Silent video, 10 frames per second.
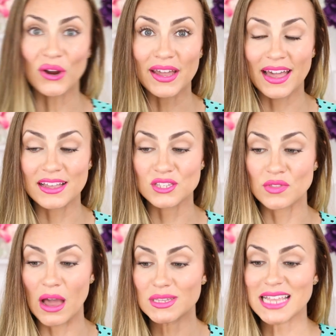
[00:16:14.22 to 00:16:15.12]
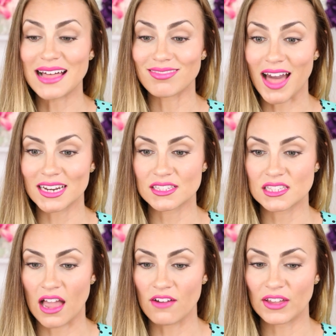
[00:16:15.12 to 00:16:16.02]
All right guys, so that was a lot of
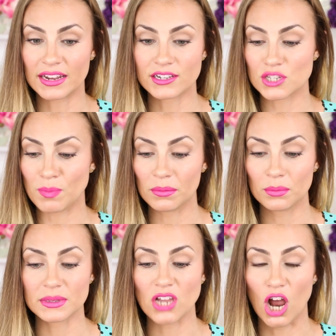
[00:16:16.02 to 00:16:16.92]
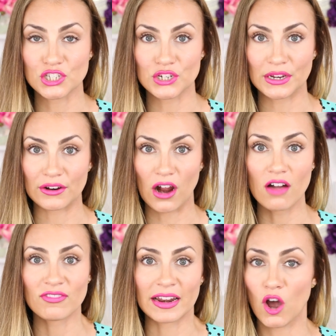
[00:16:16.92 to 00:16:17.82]
stuff, and I just probably talked your ear
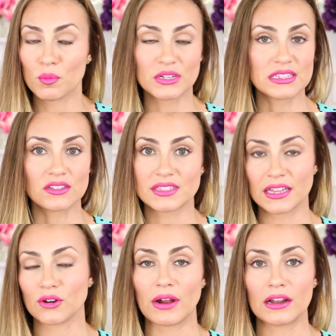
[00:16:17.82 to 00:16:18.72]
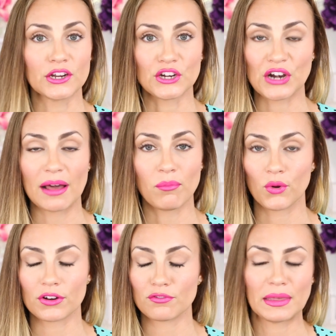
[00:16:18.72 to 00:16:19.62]
off, and I hope you're still sticking around and you're not
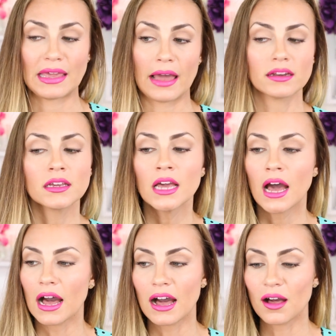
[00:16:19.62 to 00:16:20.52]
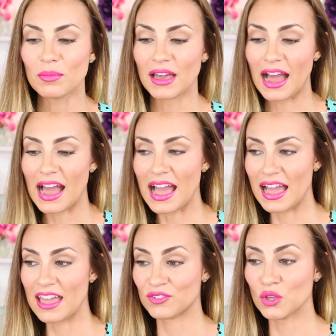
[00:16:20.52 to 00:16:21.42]
bored of me yet.
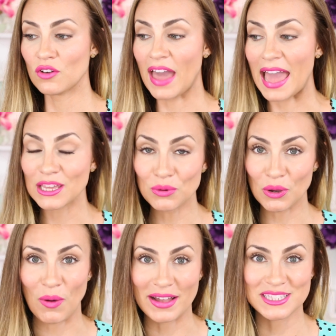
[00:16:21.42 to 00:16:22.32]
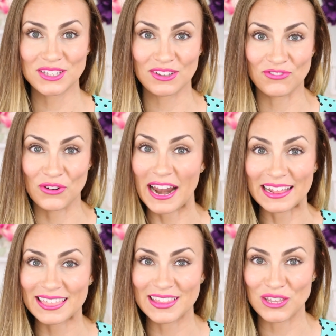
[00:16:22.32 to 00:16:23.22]
If you have any requests for
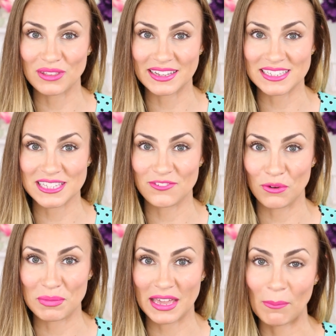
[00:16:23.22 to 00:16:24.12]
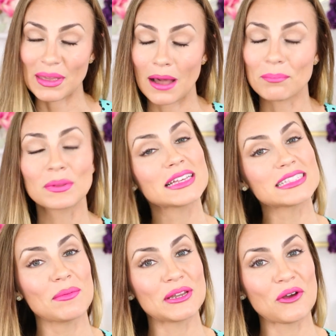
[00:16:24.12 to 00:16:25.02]
anything that you'd like to see from me coming up,
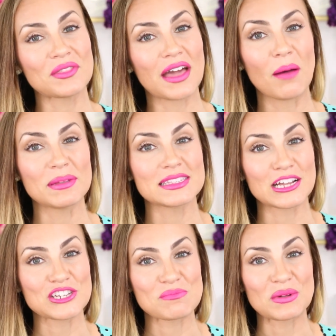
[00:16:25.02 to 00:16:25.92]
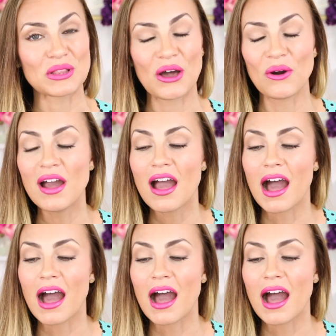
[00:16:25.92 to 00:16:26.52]
please let me know in the comment section below.